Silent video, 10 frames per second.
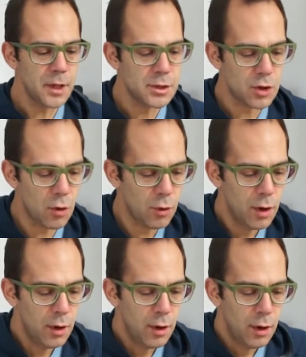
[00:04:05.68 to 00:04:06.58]
So
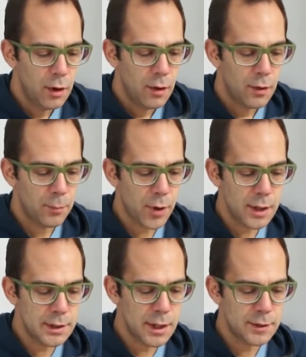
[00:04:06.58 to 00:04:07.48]
the
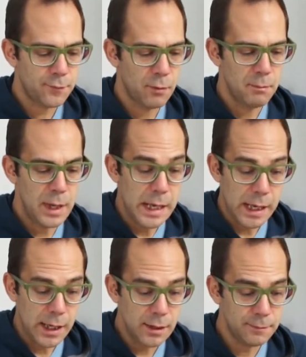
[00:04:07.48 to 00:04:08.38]
process for
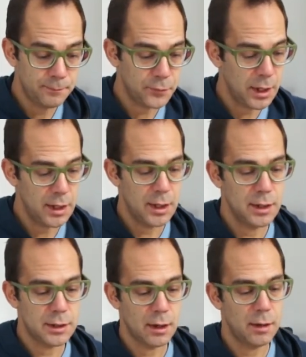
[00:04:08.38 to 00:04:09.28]
me
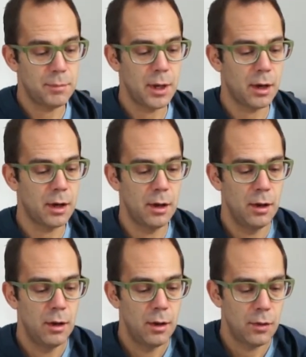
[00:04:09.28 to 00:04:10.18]
is I pick
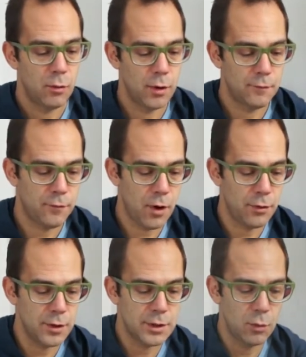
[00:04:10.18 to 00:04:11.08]
the one
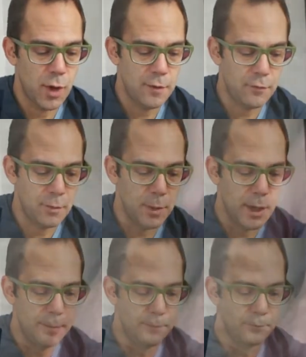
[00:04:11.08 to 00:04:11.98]
farthest away from me,